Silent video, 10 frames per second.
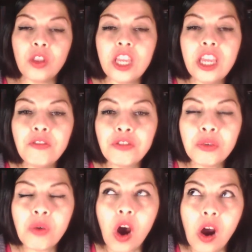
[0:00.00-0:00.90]
If
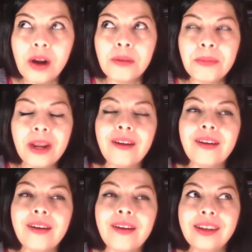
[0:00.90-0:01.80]
you are
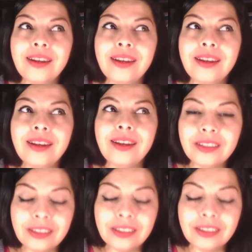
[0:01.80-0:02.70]
married, there
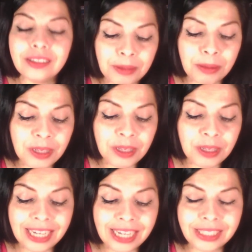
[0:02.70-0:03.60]
are some
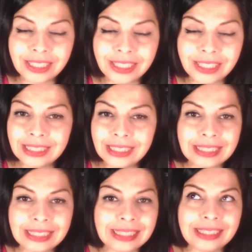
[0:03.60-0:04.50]

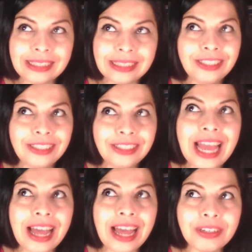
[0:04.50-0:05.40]
communications. You're going
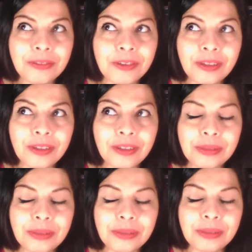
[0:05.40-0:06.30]
to have difficulty
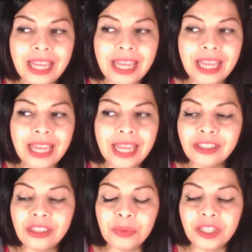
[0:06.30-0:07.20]
with
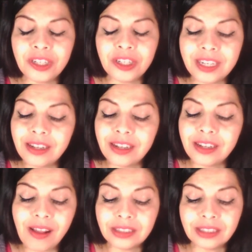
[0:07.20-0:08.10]
communications or with your
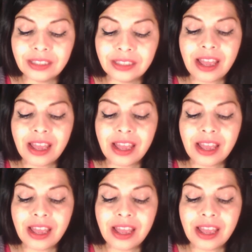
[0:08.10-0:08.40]
in-laws